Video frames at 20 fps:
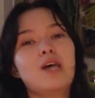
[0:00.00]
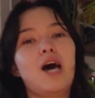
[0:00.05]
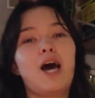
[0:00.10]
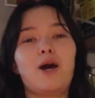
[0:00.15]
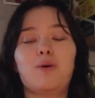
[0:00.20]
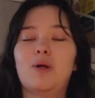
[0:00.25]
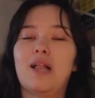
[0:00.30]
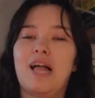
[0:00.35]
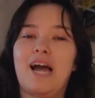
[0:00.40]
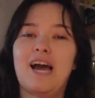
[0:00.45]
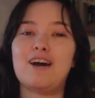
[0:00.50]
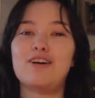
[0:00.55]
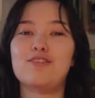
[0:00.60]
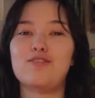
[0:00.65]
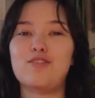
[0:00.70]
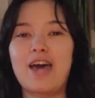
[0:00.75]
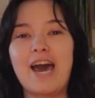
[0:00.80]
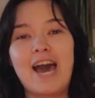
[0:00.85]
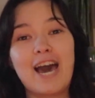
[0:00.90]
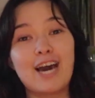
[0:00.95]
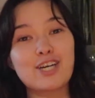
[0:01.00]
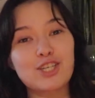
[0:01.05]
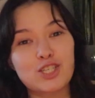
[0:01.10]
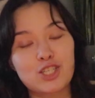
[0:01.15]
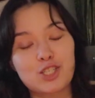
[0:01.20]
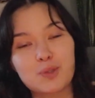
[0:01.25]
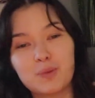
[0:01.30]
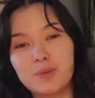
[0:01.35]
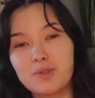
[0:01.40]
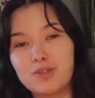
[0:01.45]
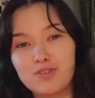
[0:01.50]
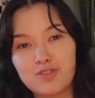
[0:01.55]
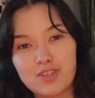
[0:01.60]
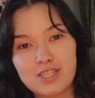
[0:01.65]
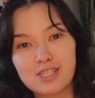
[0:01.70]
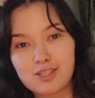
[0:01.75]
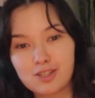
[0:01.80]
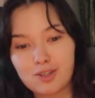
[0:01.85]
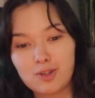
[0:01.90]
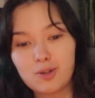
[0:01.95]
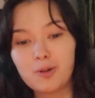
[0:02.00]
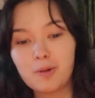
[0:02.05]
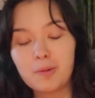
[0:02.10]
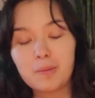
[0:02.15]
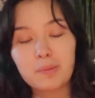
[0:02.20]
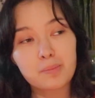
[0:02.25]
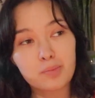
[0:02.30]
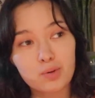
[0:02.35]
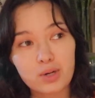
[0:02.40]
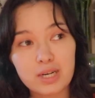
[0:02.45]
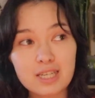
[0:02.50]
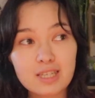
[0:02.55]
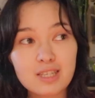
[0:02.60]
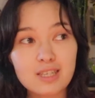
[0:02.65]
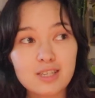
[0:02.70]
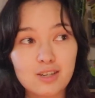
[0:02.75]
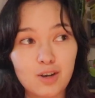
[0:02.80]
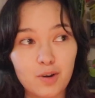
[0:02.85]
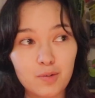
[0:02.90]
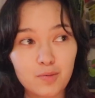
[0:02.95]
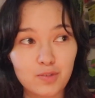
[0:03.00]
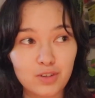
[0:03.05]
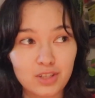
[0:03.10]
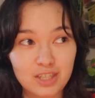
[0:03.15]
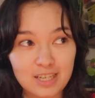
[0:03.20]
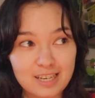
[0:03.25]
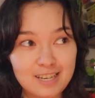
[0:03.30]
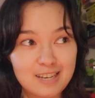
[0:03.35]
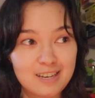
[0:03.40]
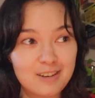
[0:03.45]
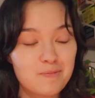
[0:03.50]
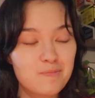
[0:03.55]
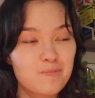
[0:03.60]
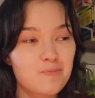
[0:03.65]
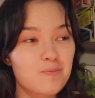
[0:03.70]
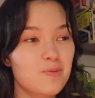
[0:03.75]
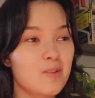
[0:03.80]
I will have the actual physical prints, hopefully,